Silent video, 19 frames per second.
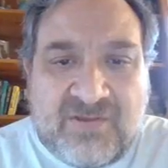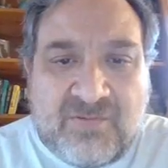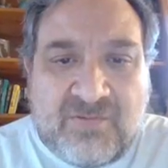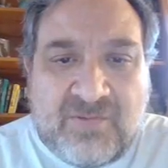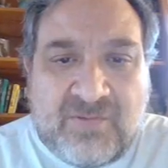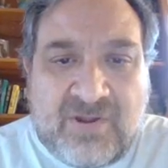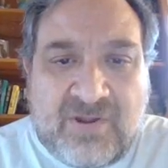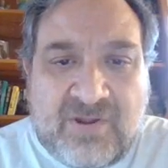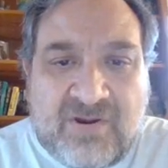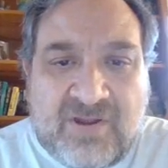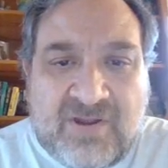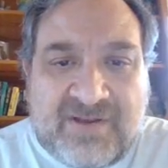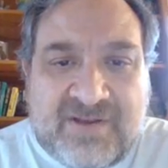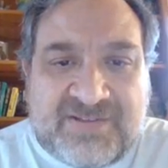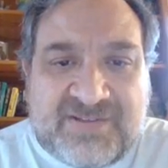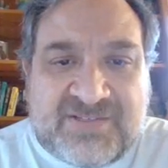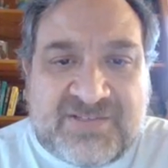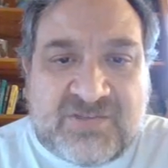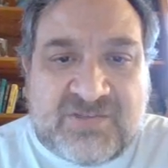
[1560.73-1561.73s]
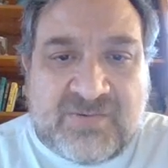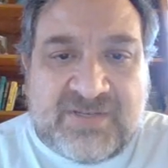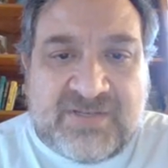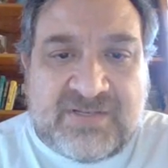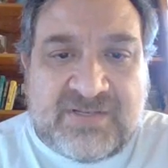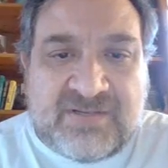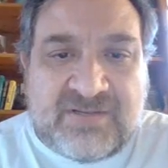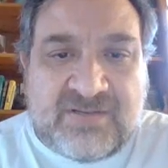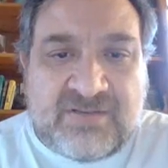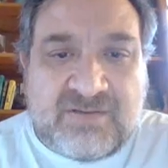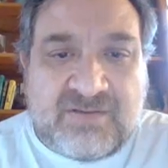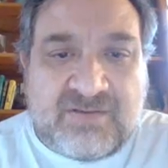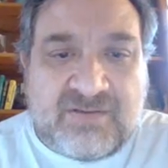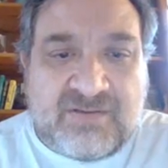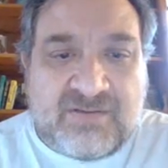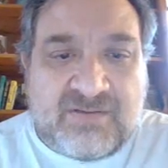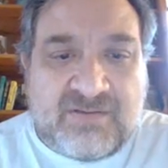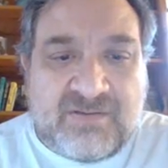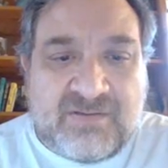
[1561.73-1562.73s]
We are on a street,
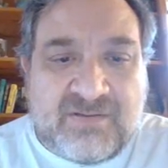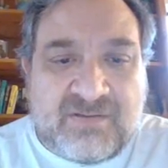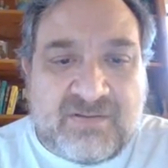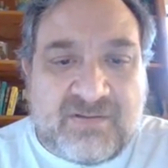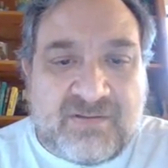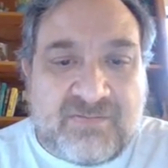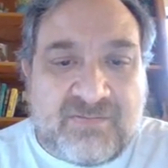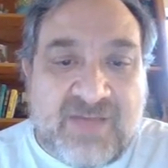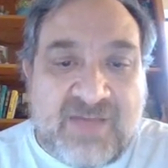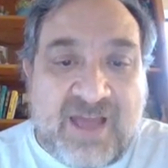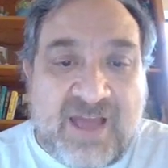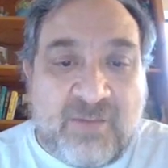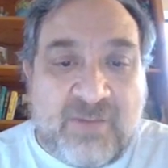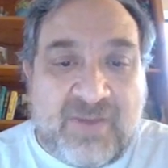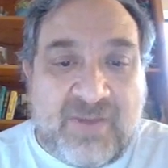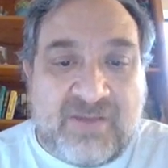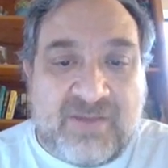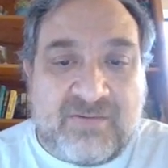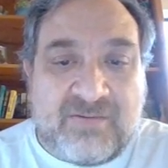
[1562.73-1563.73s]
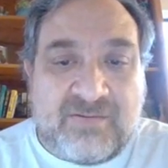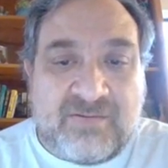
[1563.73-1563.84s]
highway,